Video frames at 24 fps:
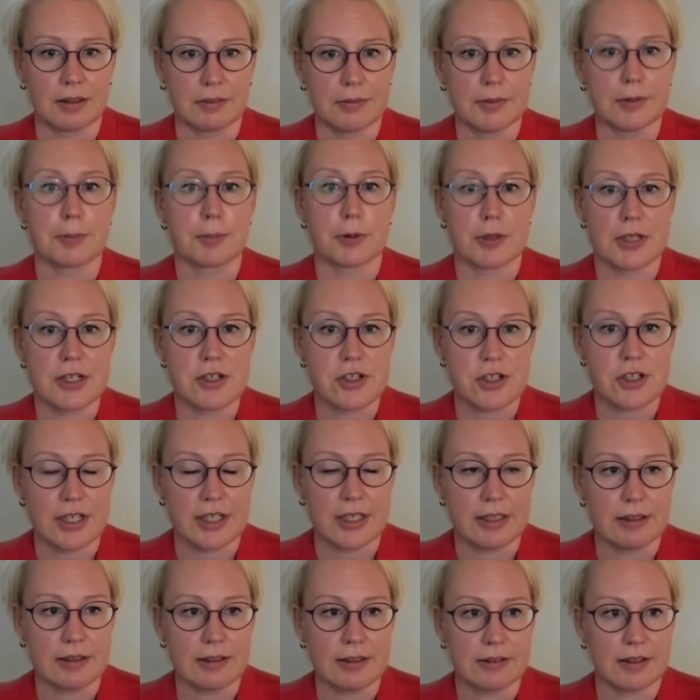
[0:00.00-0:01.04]

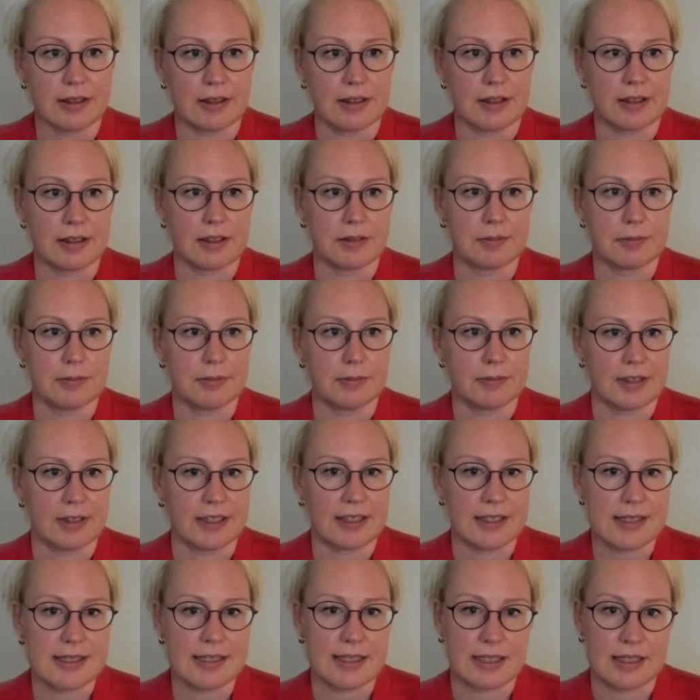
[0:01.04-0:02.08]
appreciate, like
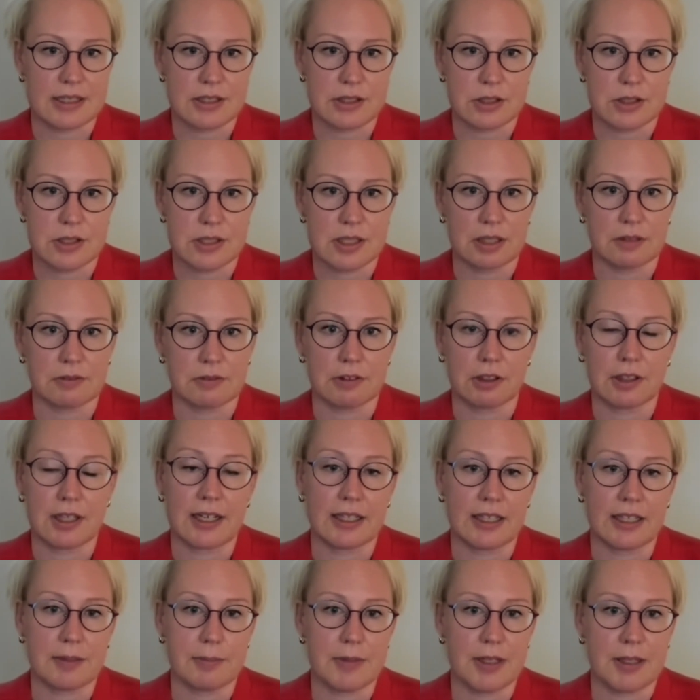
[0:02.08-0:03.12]
I said, as a silver
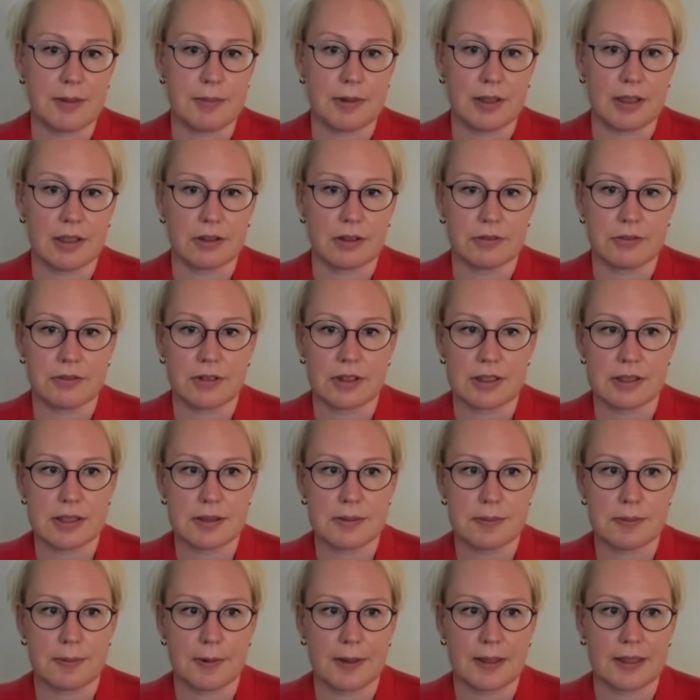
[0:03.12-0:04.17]
lining maybe of
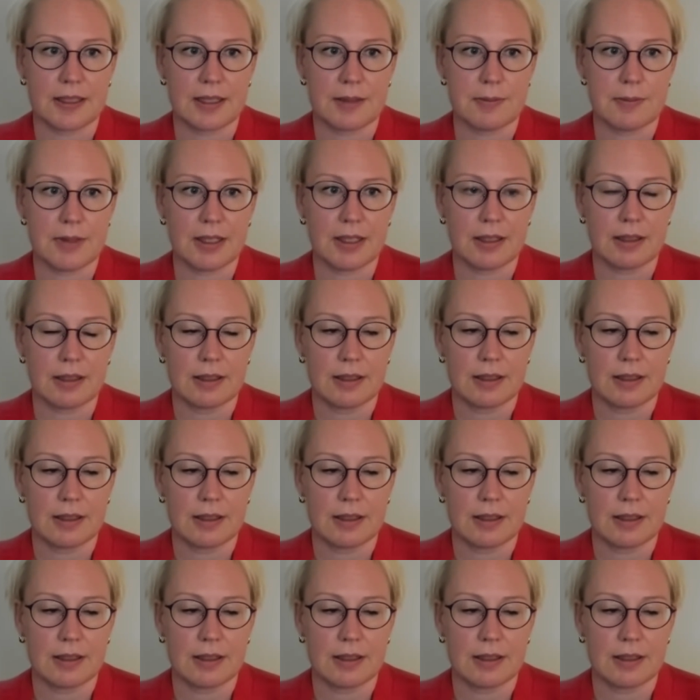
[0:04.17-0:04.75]
this pandemic.